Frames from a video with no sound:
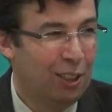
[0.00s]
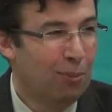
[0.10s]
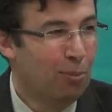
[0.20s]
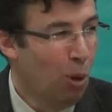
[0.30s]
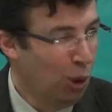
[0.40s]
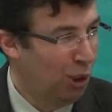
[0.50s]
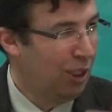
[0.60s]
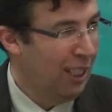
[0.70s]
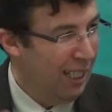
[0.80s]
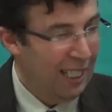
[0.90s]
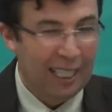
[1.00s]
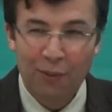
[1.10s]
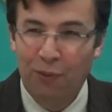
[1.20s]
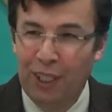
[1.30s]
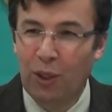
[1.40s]
The most
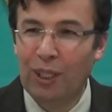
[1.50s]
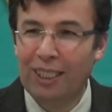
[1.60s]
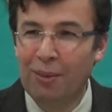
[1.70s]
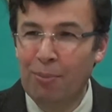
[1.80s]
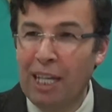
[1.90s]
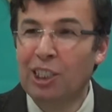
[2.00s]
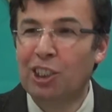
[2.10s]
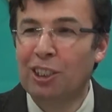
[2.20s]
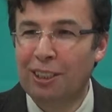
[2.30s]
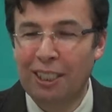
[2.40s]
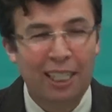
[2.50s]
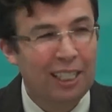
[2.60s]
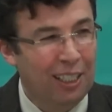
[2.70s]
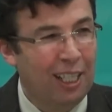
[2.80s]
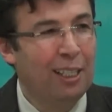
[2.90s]
frequently mentioned
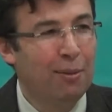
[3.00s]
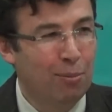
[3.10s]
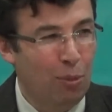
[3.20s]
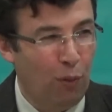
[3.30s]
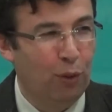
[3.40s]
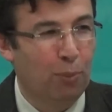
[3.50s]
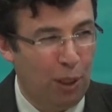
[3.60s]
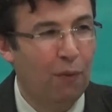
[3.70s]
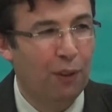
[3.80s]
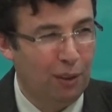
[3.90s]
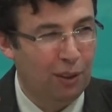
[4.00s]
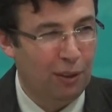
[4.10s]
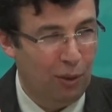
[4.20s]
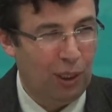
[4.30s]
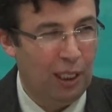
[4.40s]
name of the prophet,
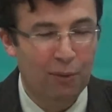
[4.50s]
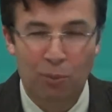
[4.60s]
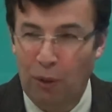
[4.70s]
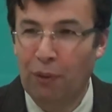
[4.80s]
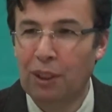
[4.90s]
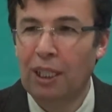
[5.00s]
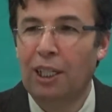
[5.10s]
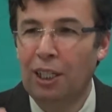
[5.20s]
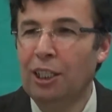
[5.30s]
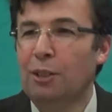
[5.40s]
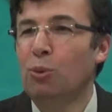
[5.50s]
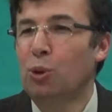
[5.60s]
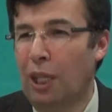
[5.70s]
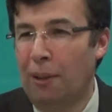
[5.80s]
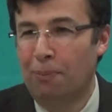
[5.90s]
prophet, is
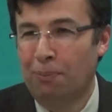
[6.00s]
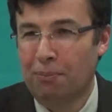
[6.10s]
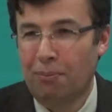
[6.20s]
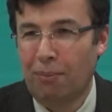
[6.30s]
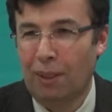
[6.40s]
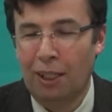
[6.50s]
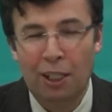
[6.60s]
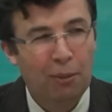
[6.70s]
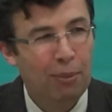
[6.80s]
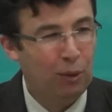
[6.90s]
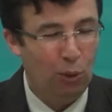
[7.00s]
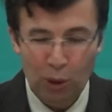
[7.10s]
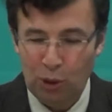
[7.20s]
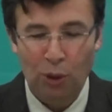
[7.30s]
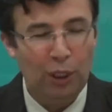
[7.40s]
Musa. But
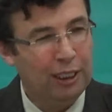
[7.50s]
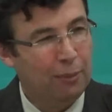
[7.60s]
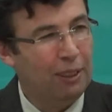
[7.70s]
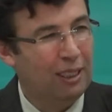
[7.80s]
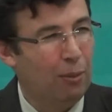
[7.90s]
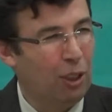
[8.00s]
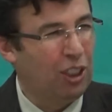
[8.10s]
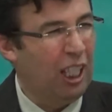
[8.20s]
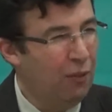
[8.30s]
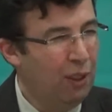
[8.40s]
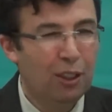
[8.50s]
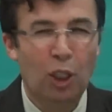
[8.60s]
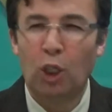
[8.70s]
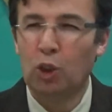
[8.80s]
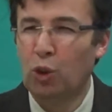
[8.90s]
also he speaks about David,
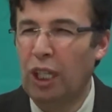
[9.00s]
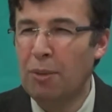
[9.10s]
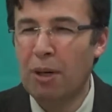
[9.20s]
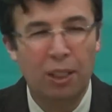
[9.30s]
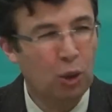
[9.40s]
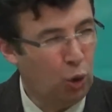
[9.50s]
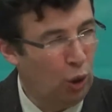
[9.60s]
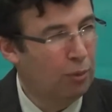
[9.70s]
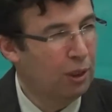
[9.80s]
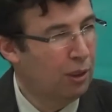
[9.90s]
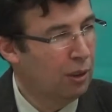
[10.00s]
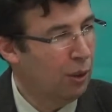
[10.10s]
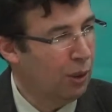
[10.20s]
Sulaiman, Solomon,